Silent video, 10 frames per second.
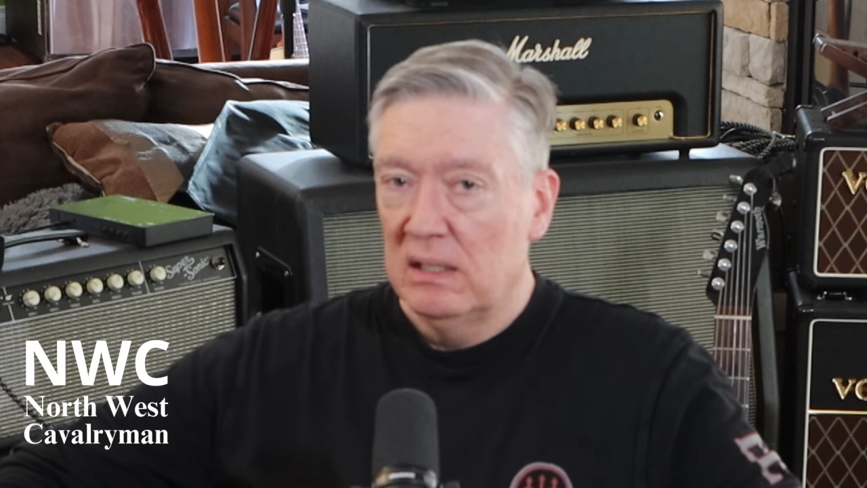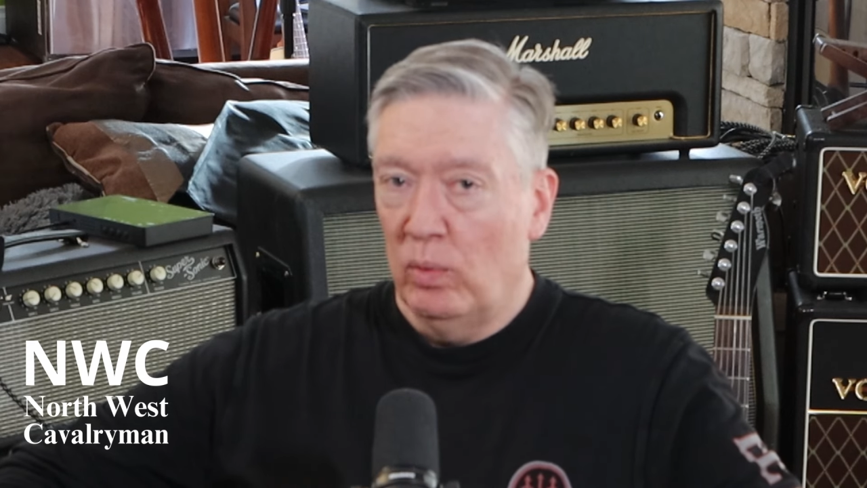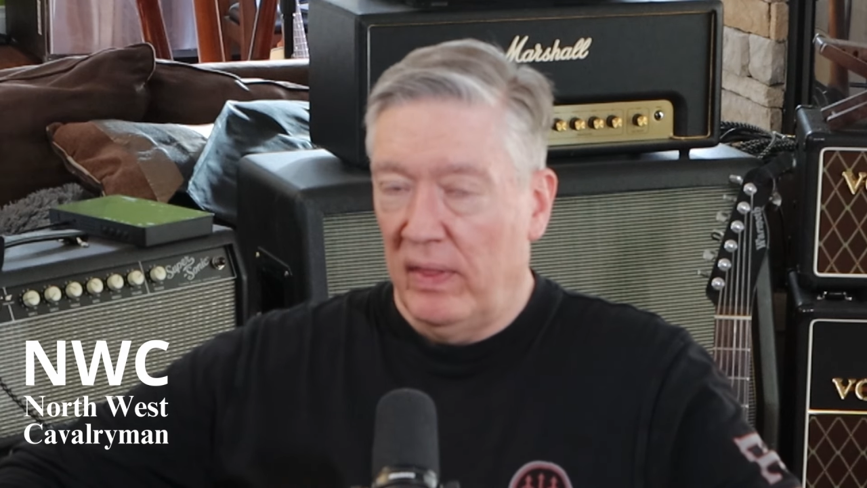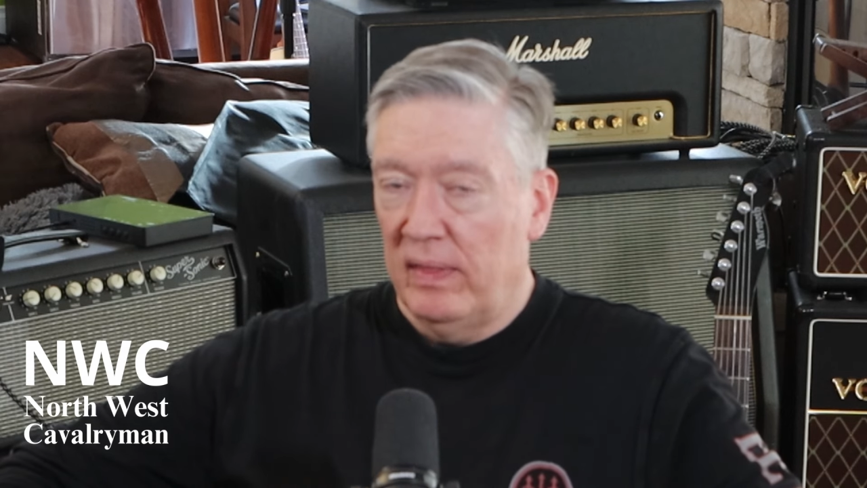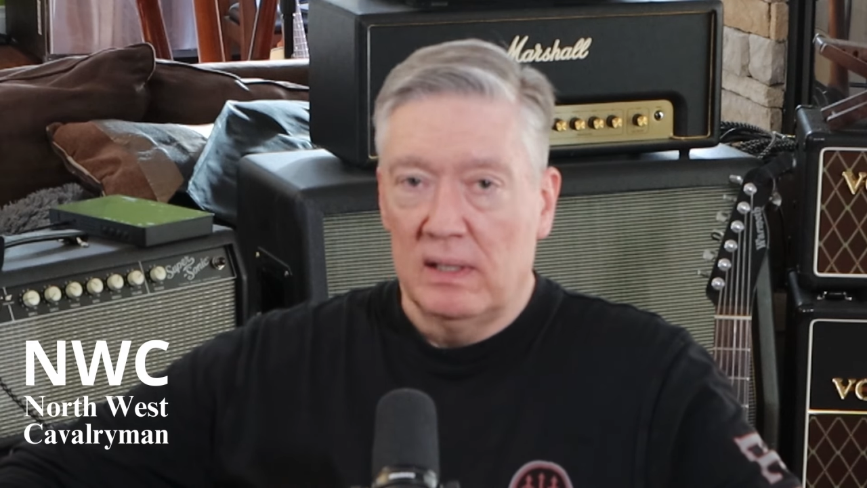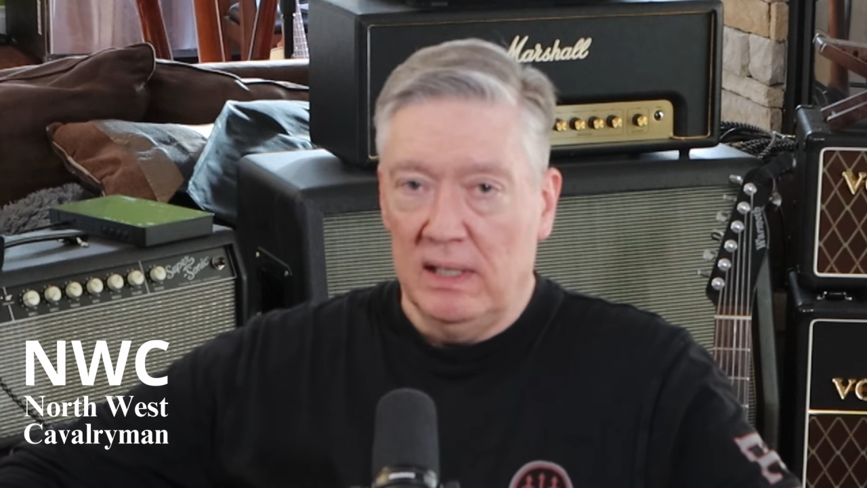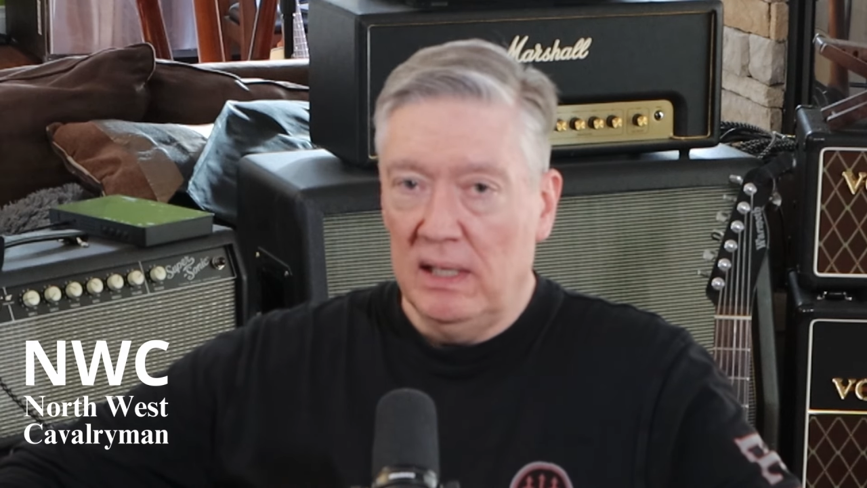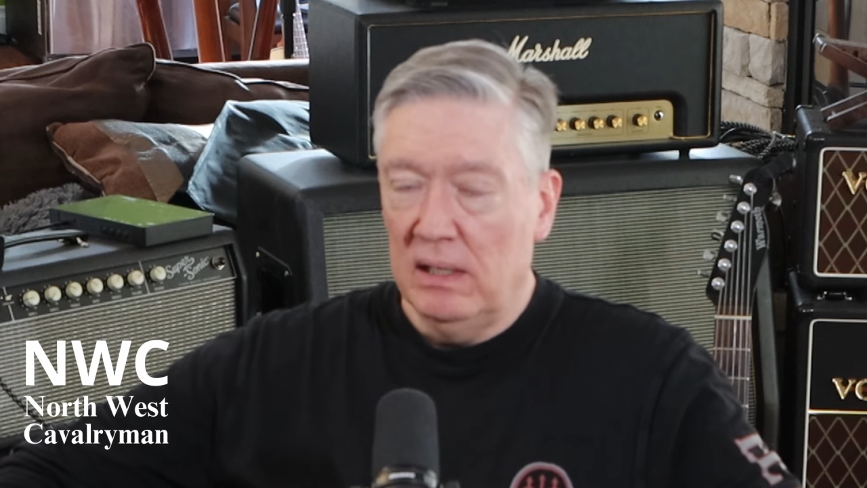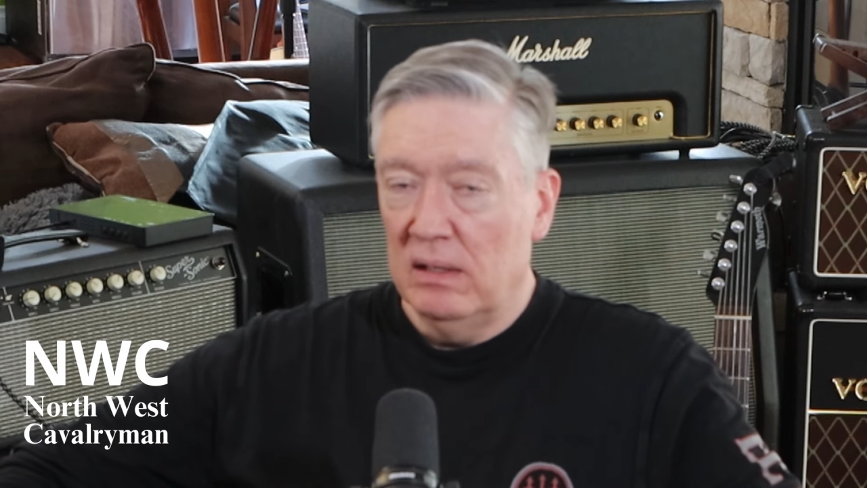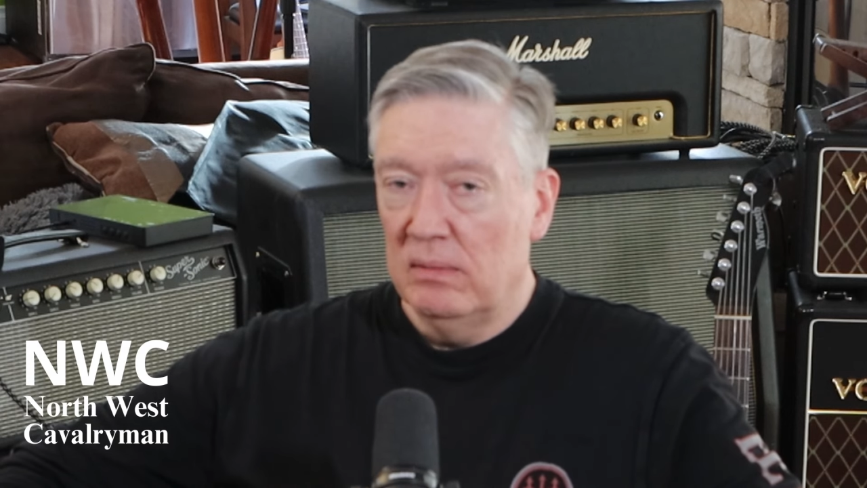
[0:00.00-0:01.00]
with
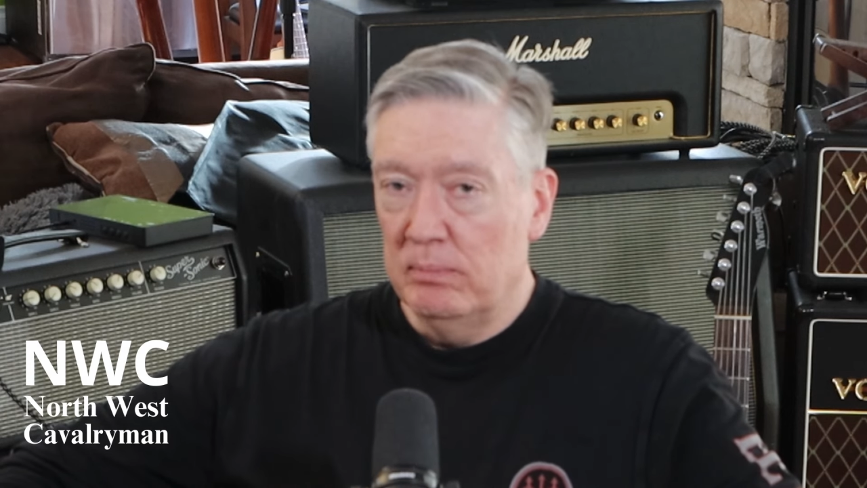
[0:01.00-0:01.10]
the